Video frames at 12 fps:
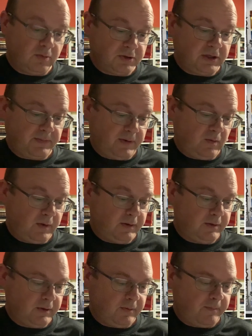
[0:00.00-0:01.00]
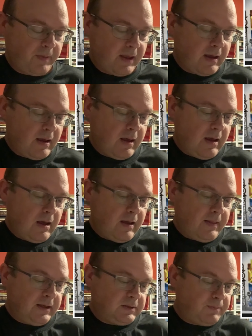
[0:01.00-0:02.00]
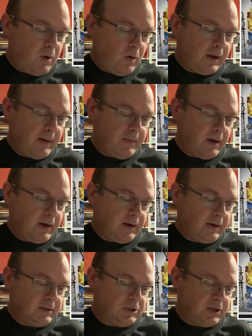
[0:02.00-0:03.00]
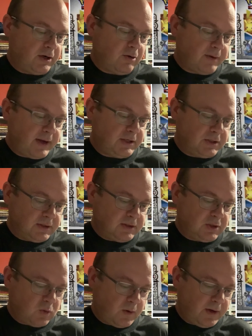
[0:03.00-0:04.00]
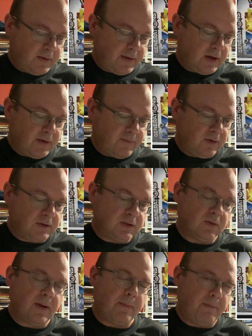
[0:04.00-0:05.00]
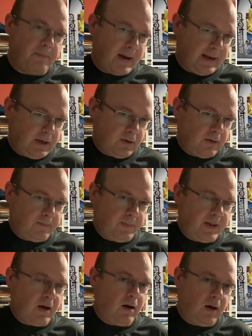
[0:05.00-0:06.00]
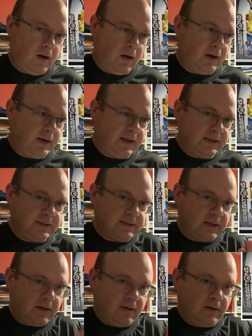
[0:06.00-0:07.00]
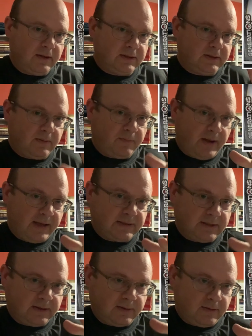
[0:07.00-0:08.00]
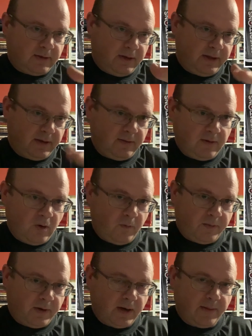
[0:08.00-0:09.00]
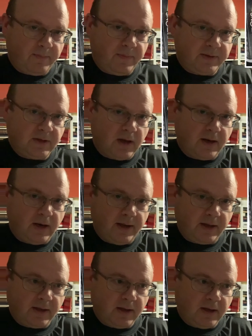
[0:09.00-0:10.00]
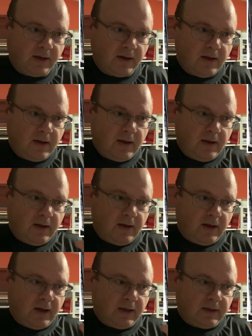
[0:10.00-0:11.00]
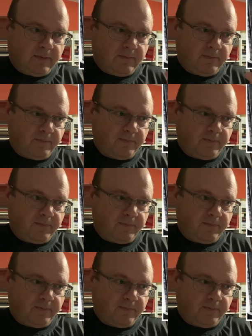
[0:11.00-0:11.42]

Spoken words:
shipping one too. This Pokemon Generations 20th Anniversary binder. All it is it's a plastic lid. Open it up. It's got like I don't